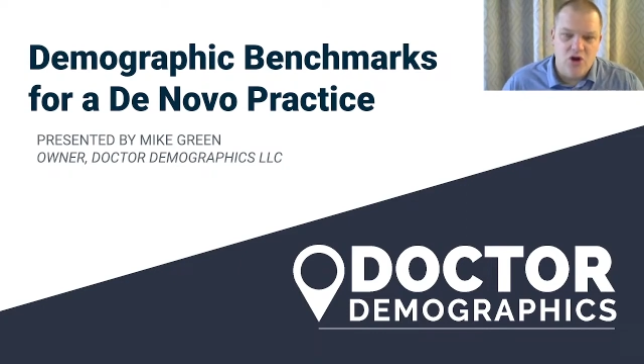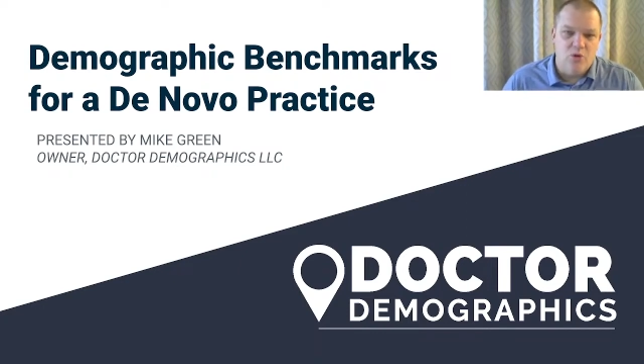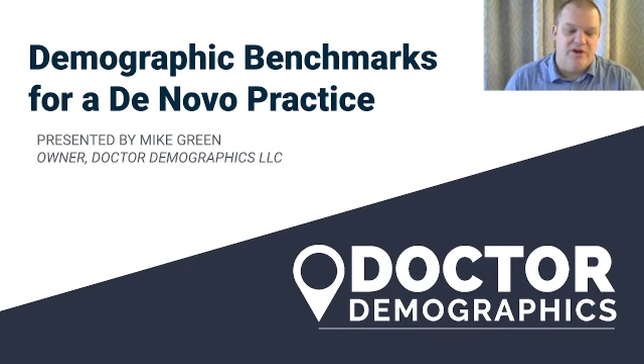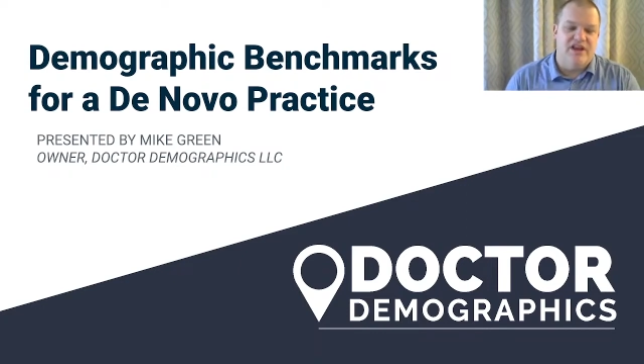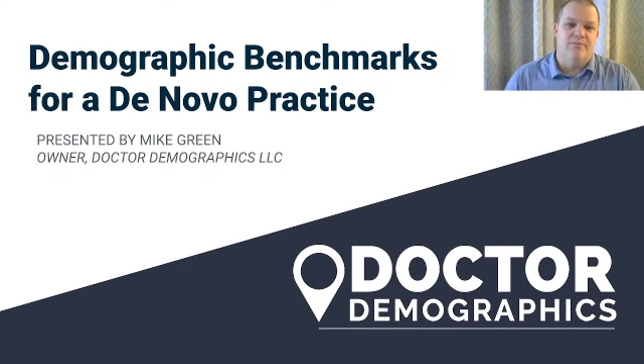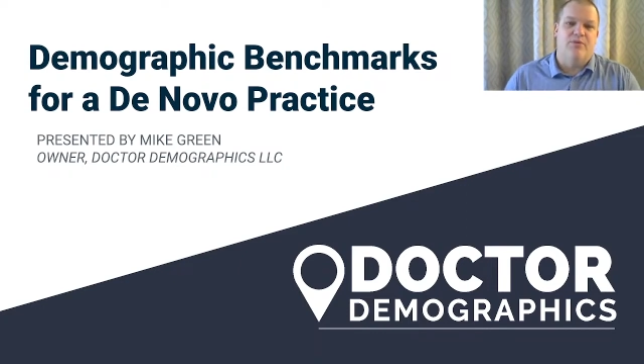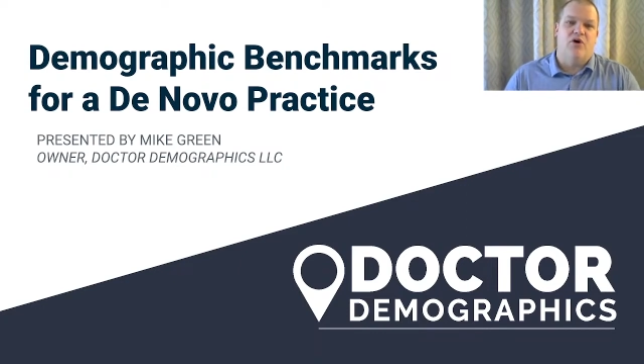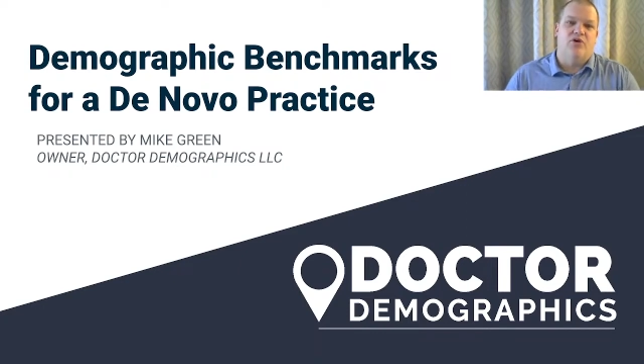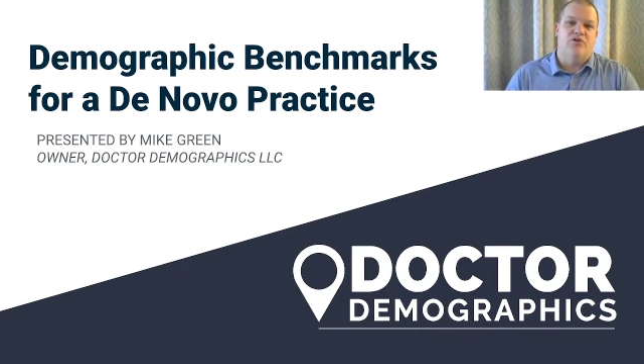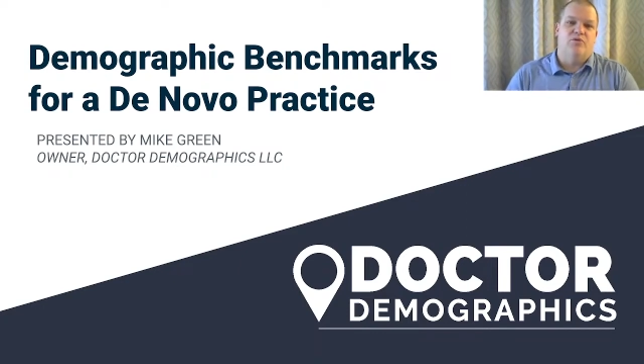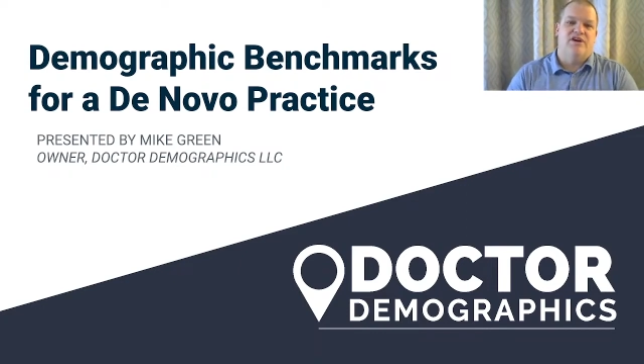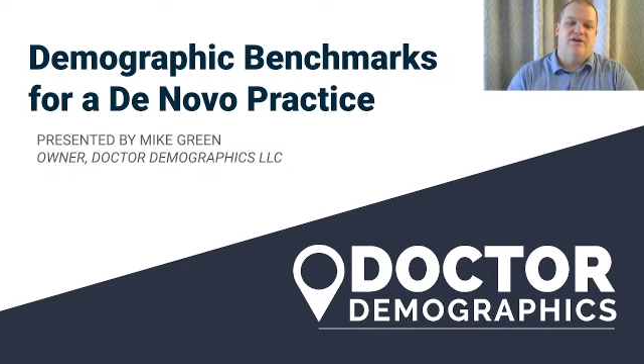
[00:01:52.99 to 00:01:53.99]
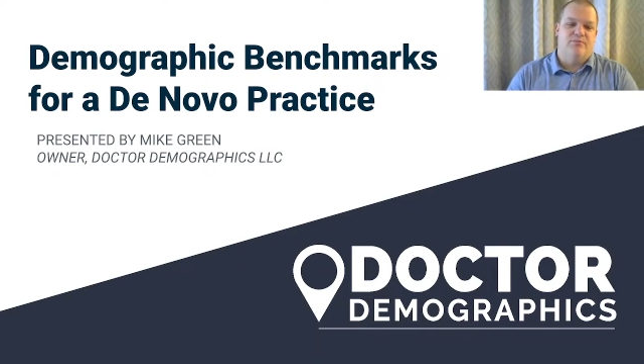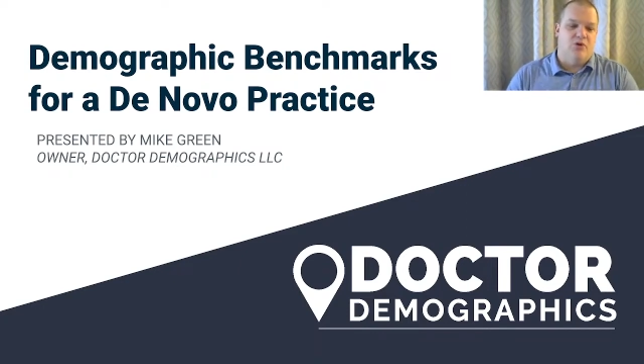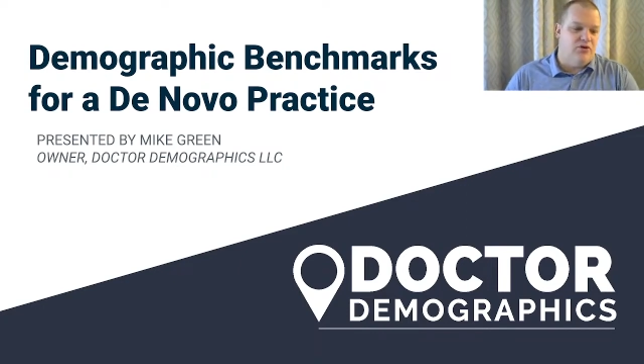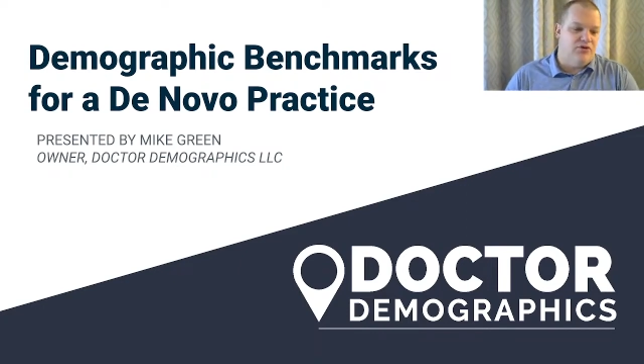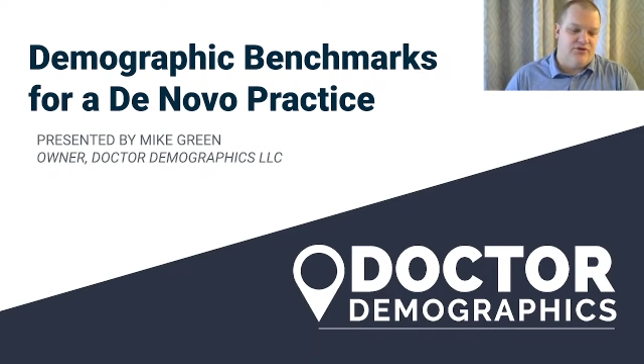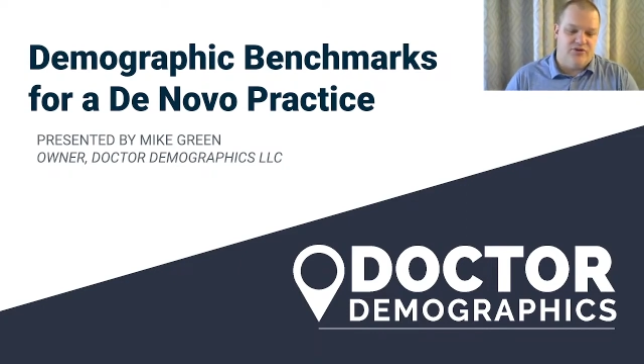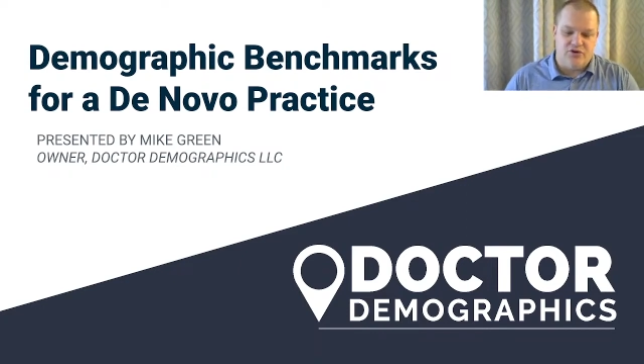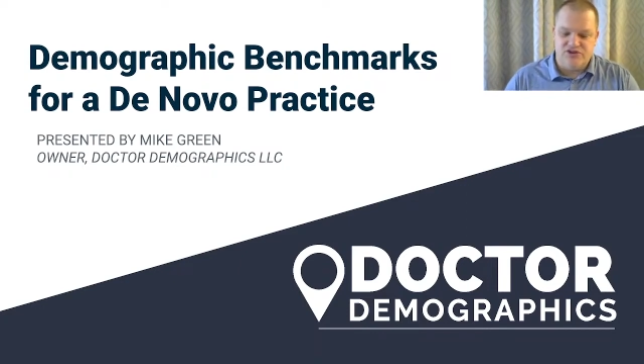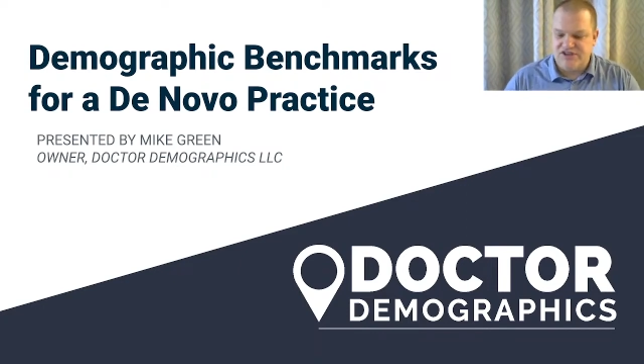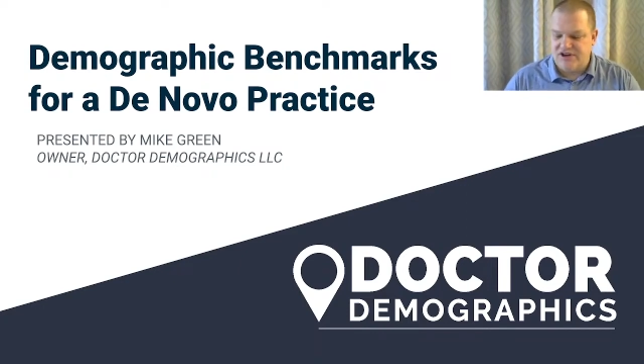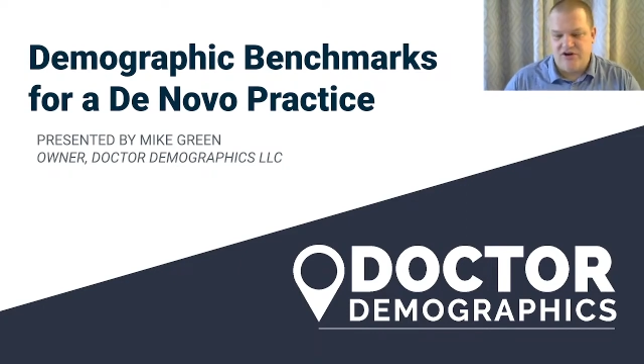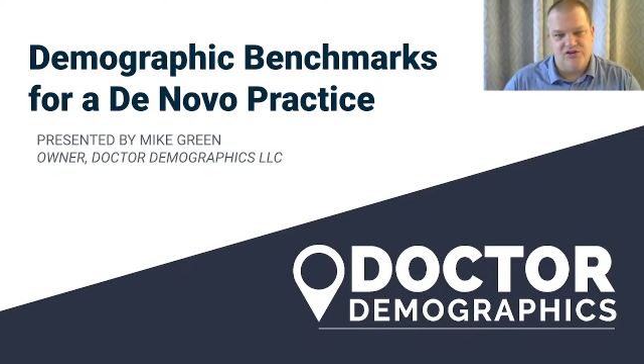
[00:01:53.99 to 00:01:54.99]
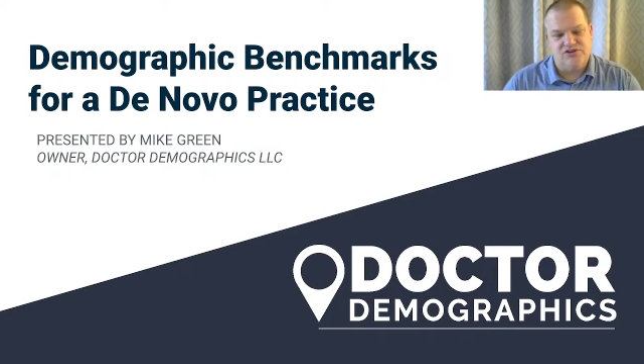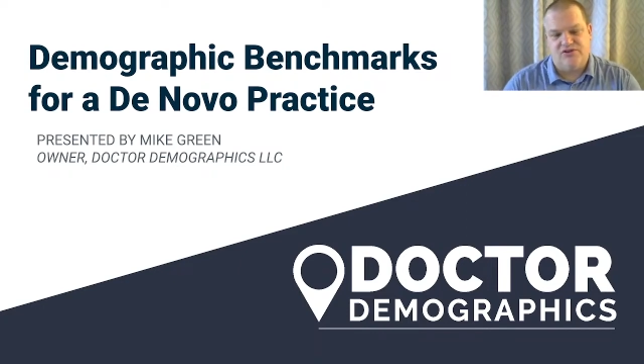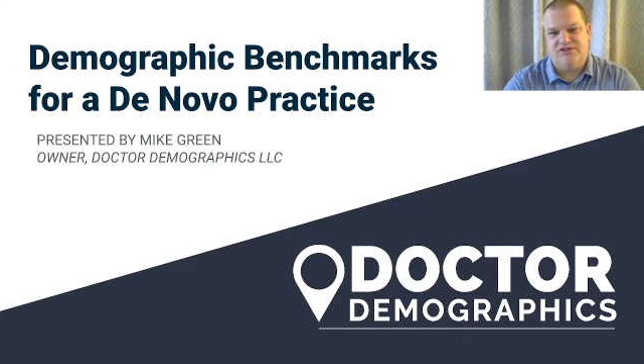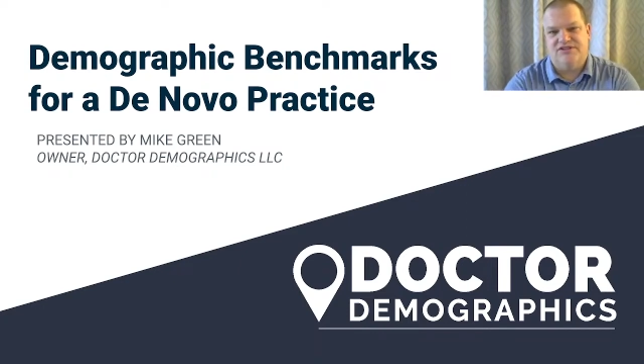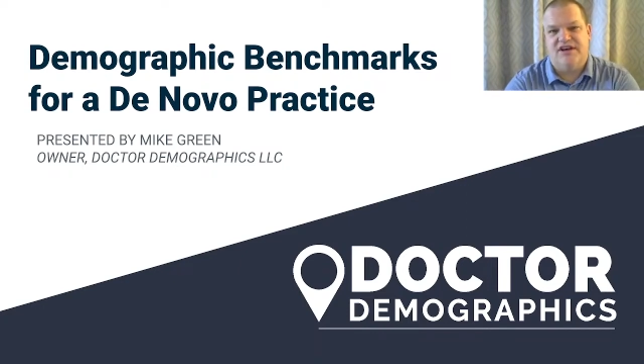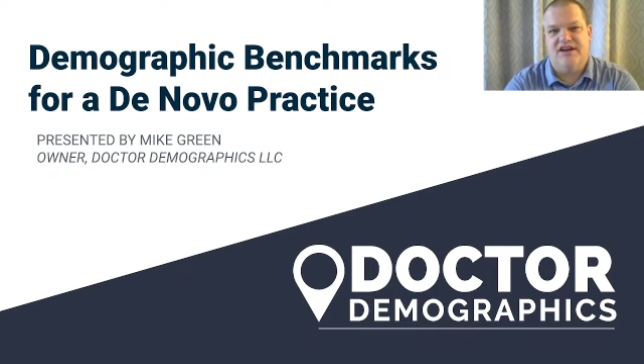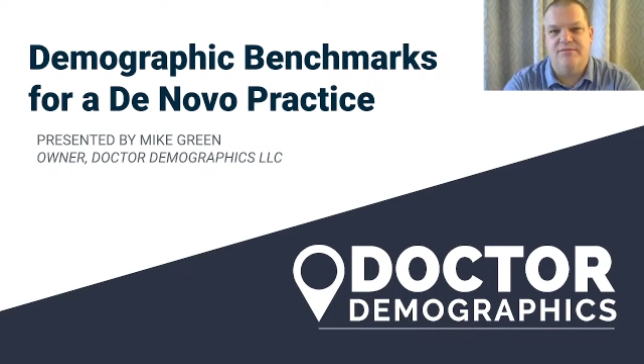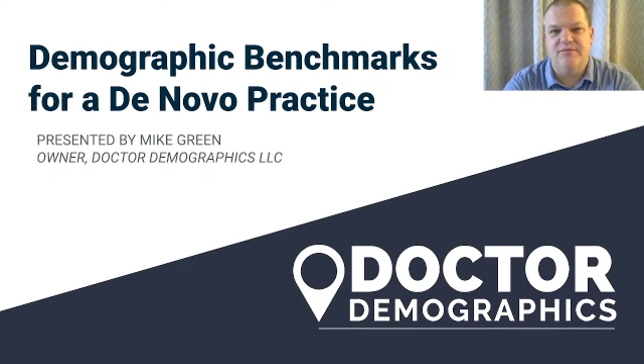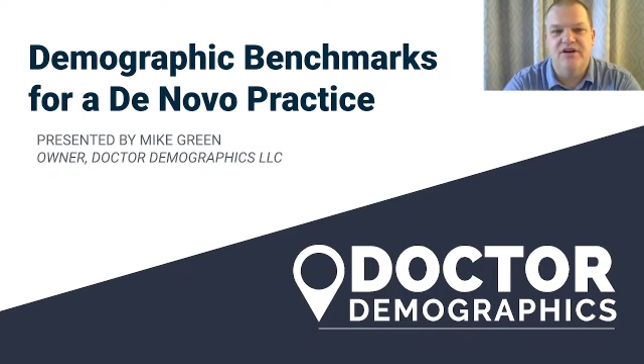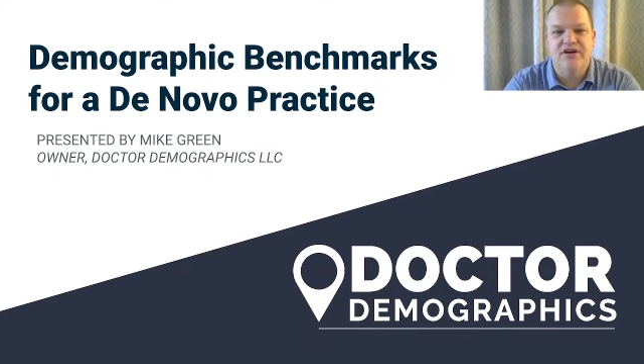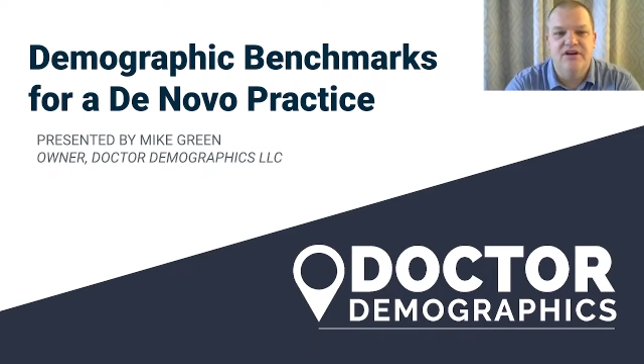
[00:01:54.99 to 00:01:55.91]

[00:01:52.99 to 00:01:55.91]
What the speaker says: We get both. We get both of those scenarios all the time